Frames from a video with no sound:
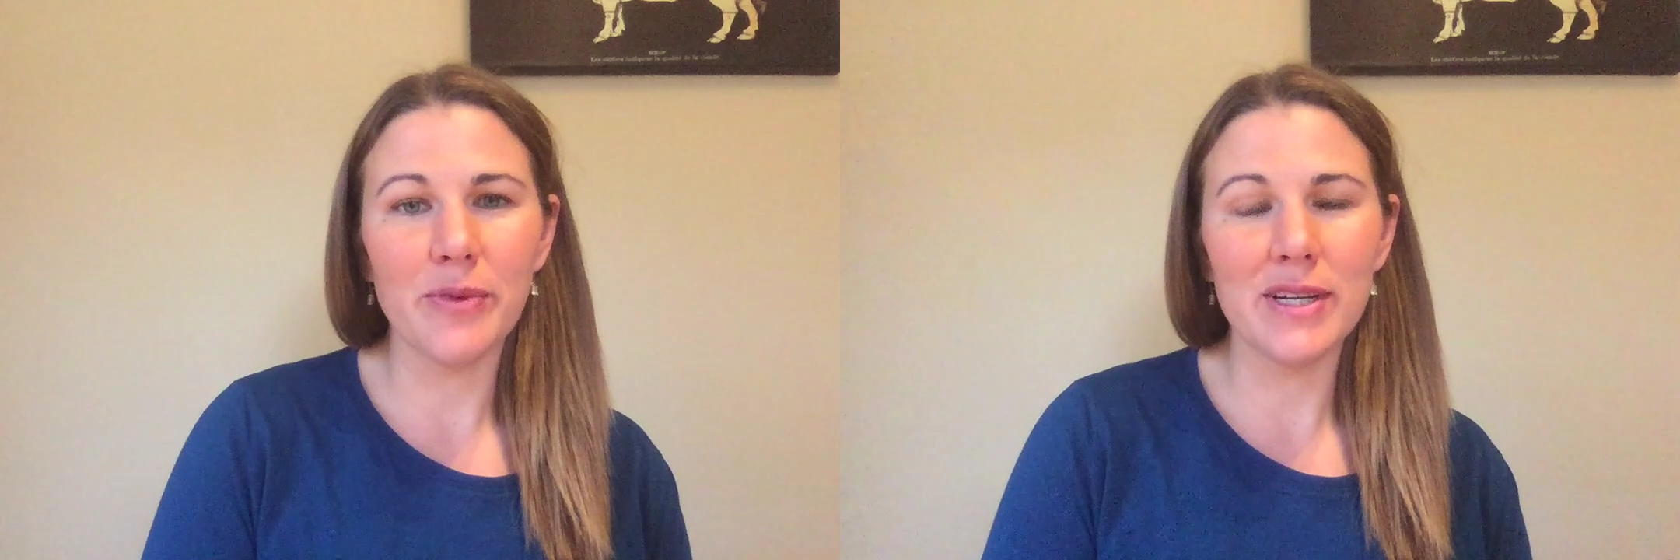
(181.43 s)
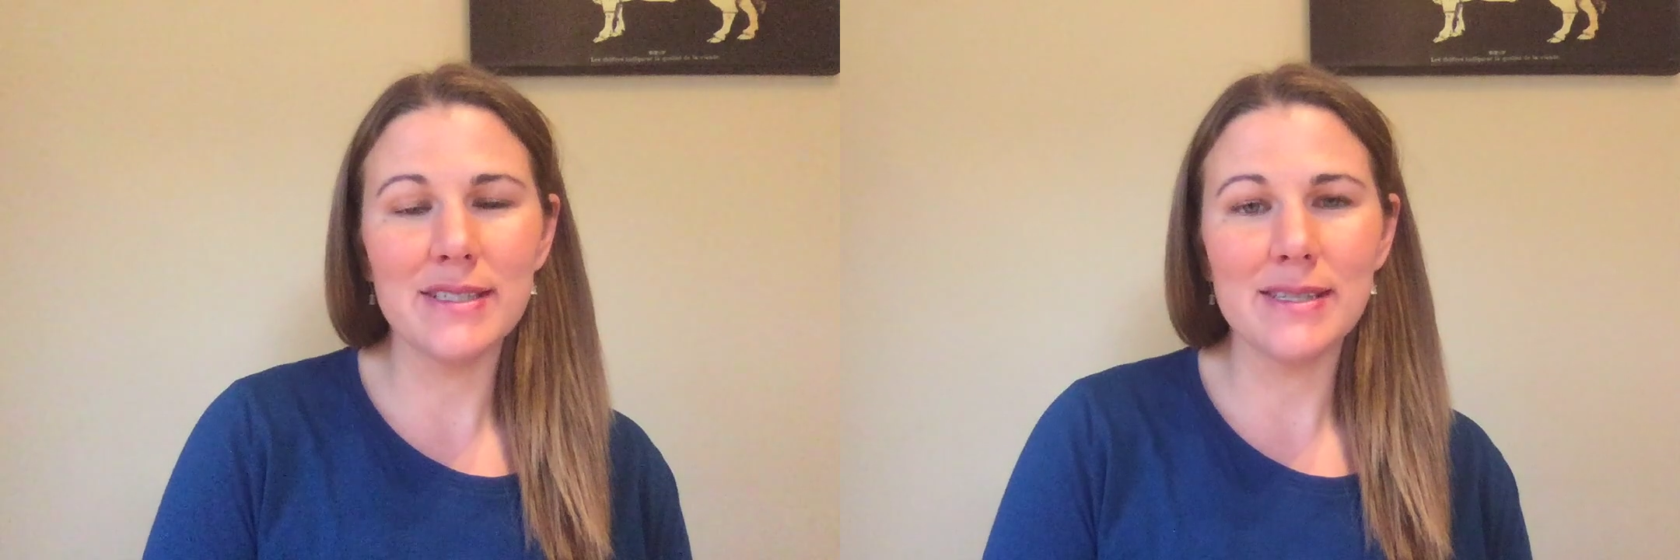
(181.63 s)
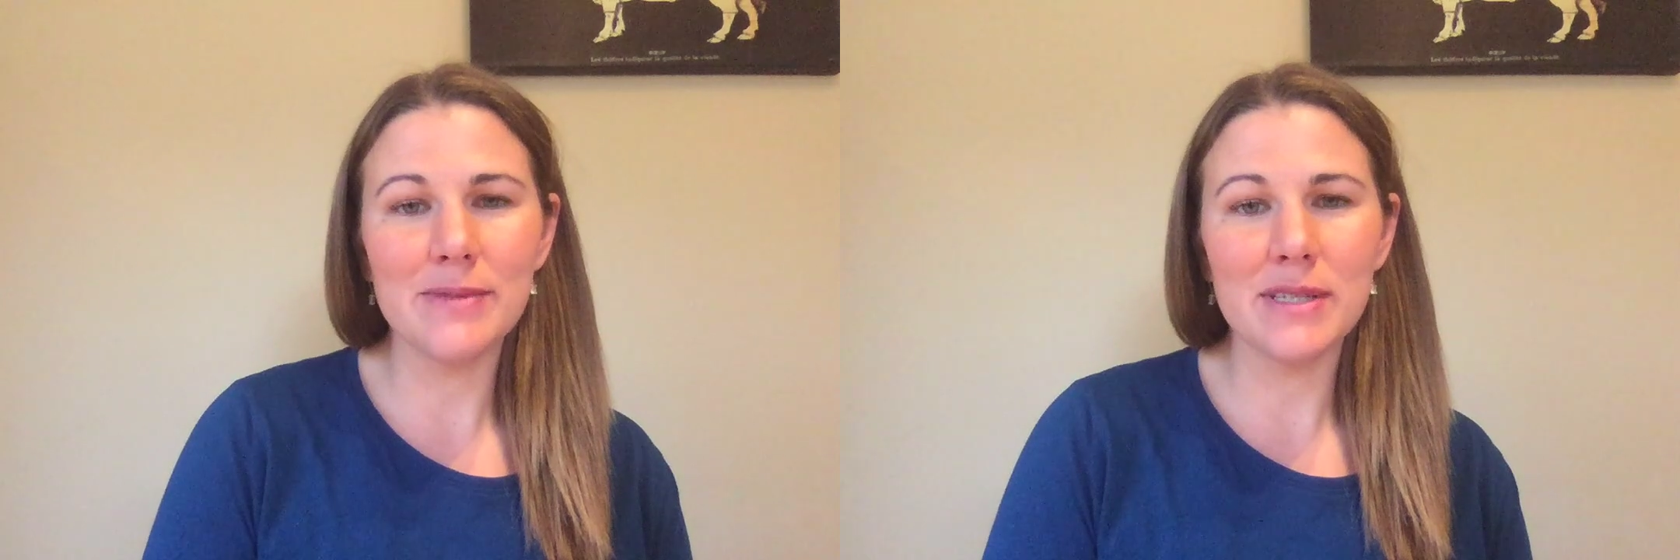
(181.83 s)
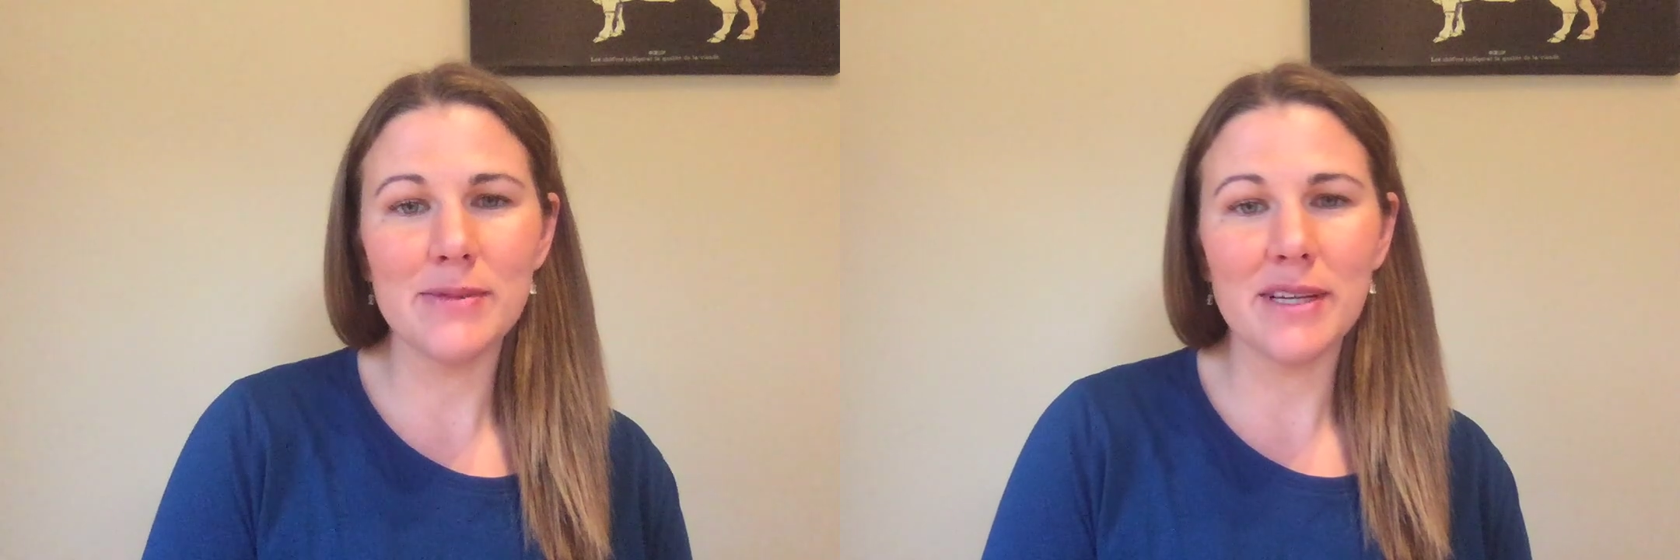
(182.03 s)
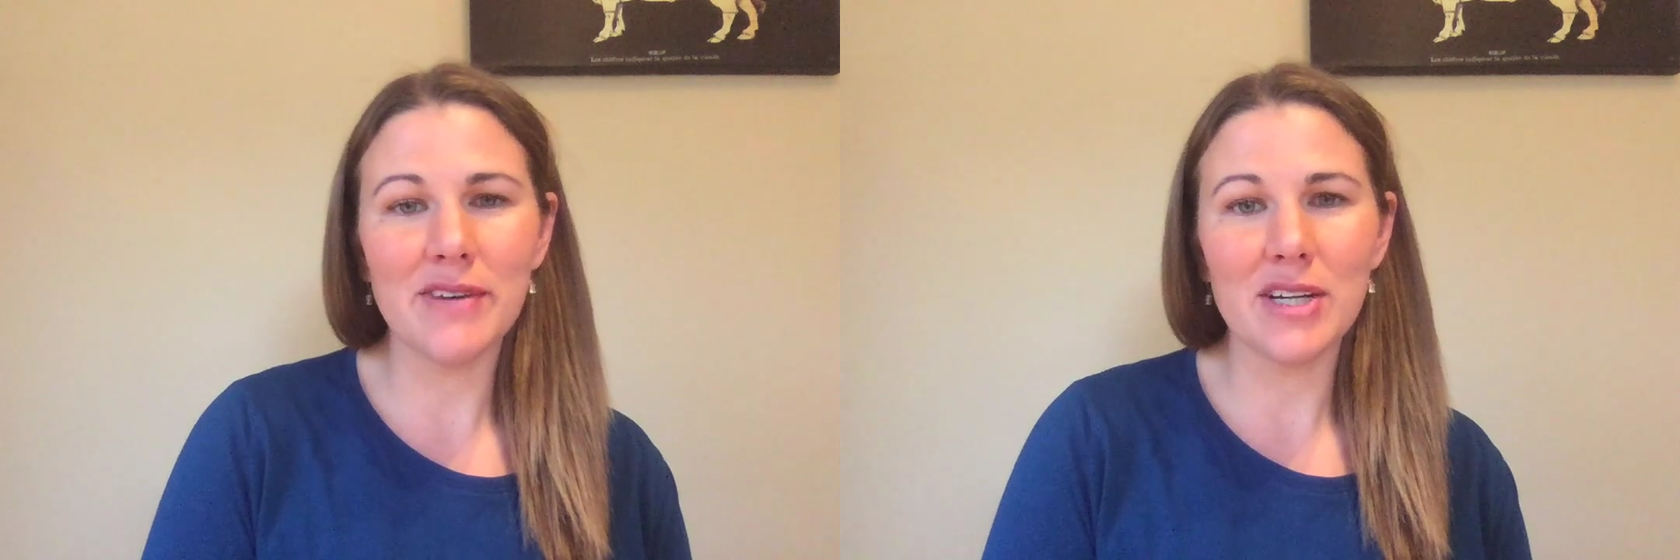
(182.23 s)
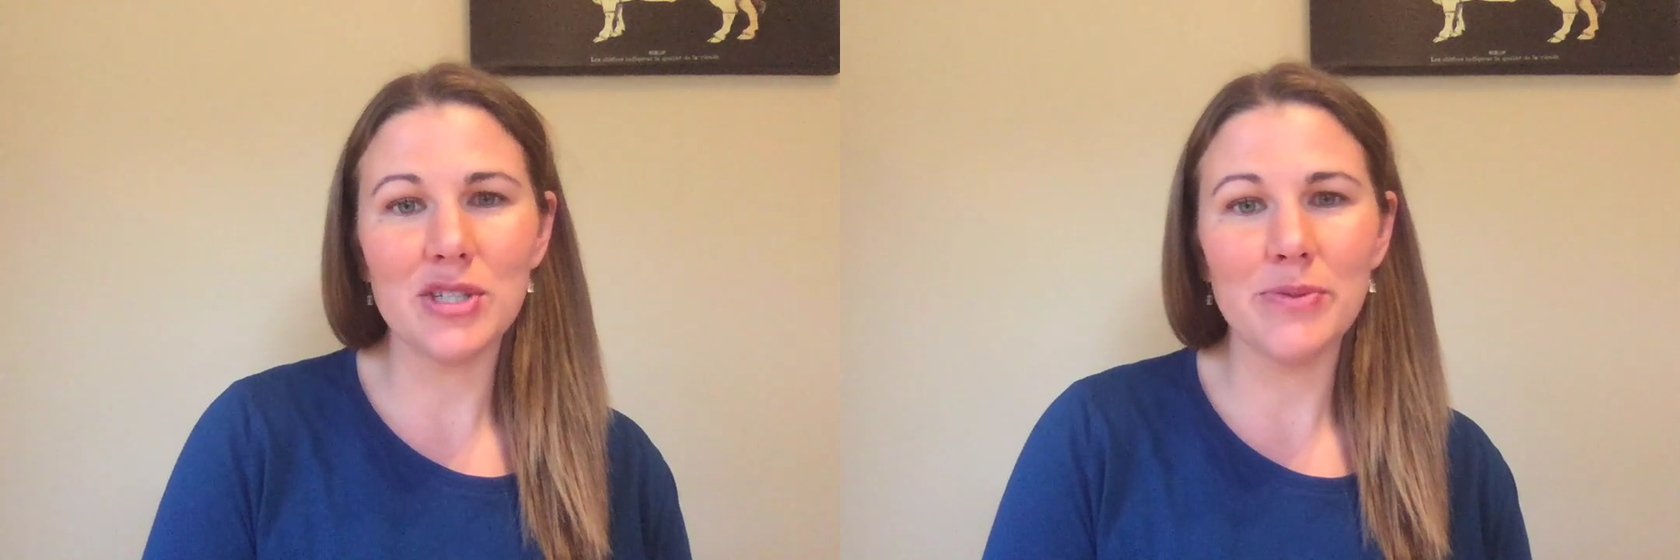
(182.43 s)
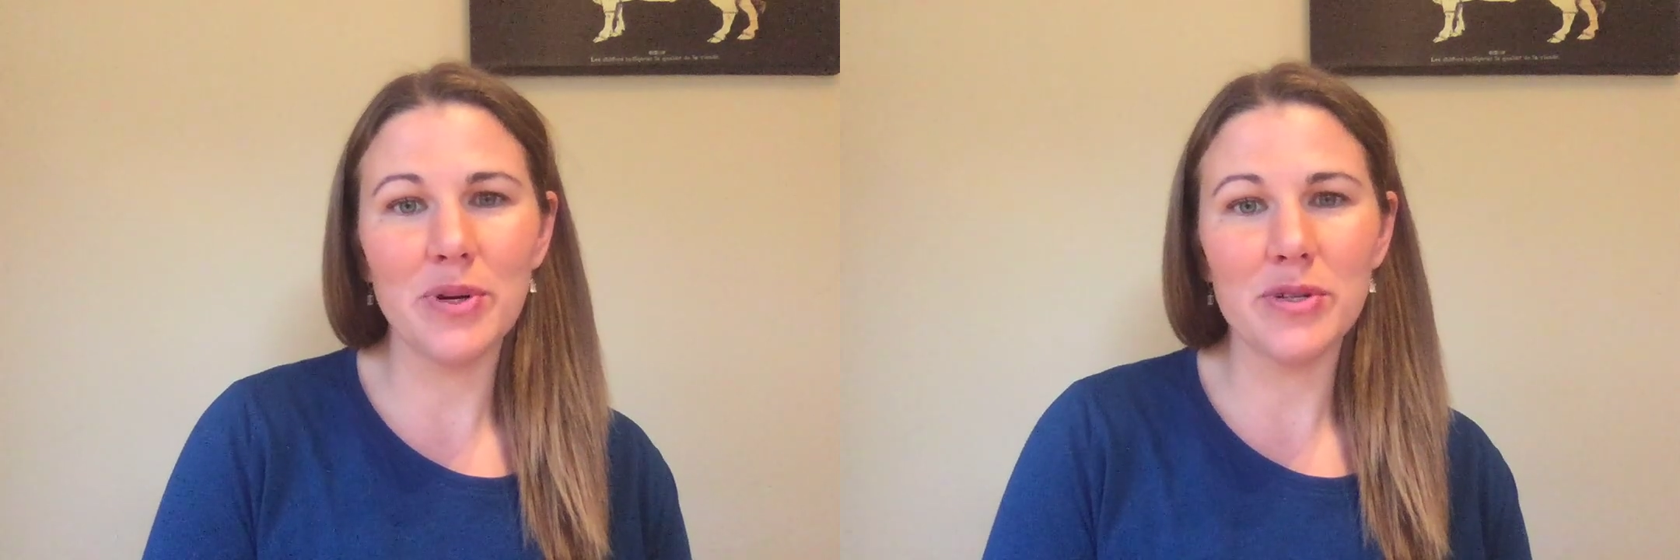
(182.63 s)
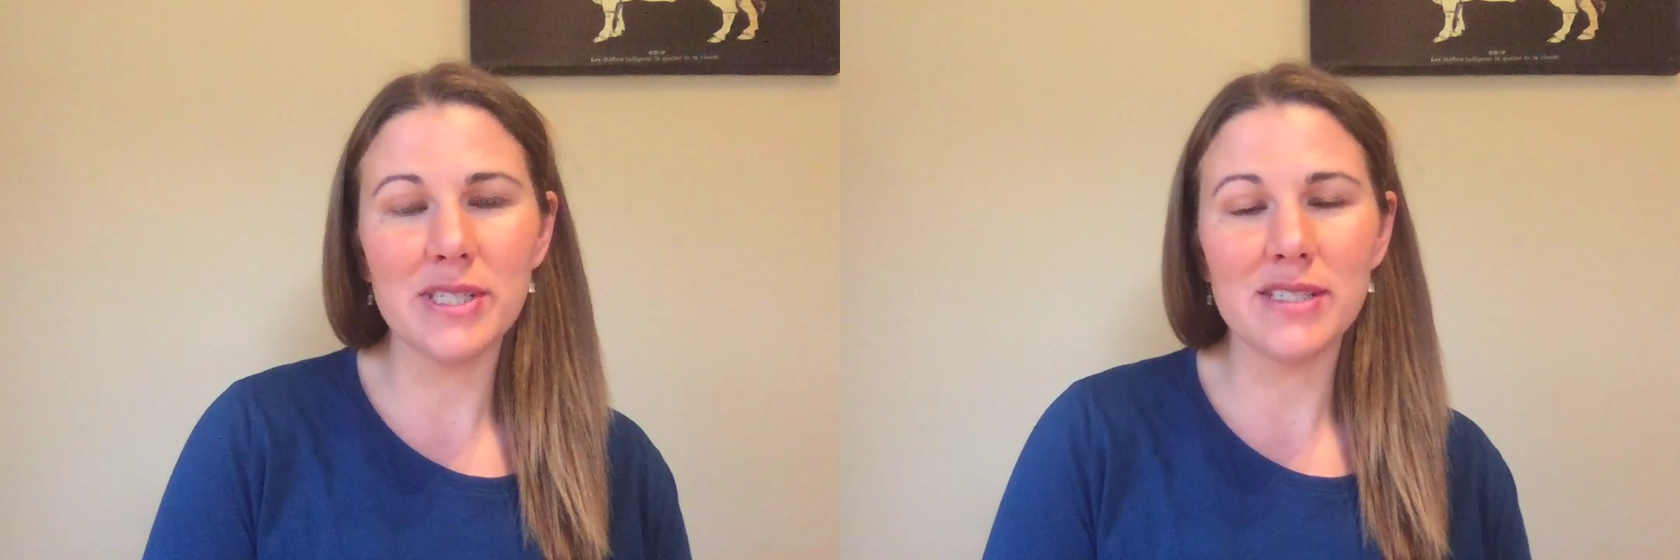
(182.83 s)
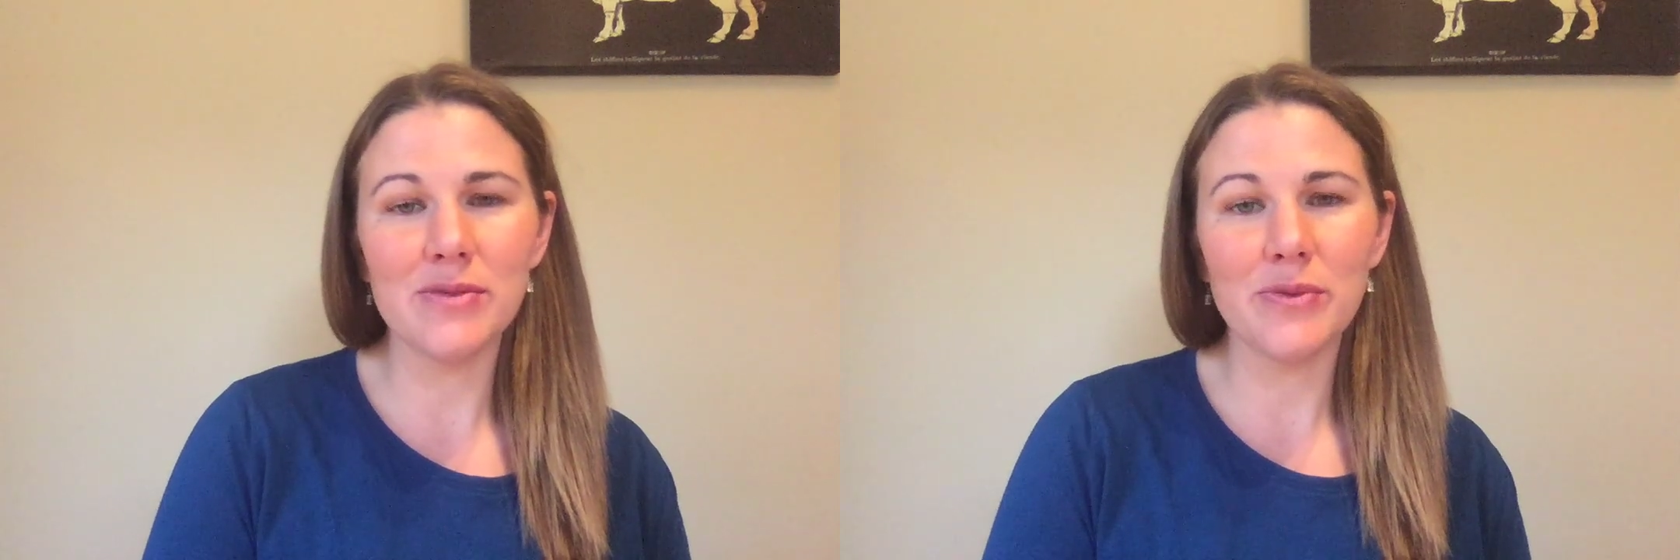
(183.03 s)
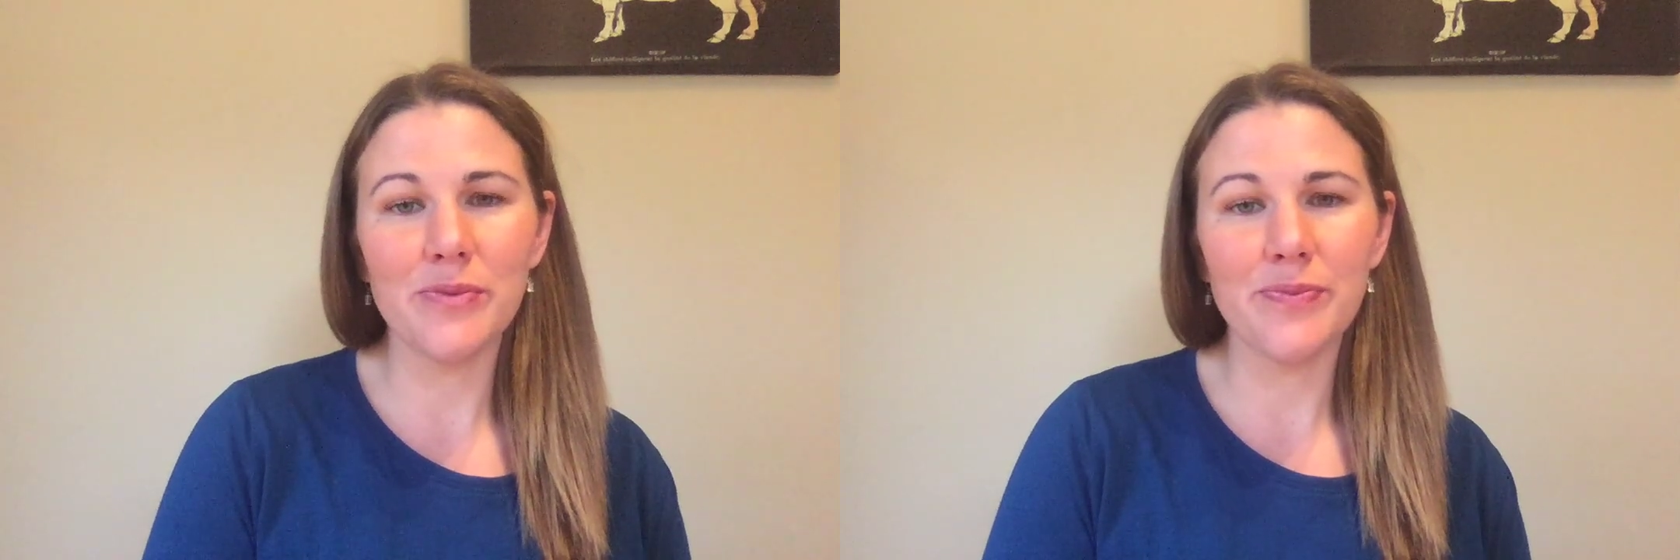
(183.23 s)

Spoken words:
one of the symptoms of Hashimoto's is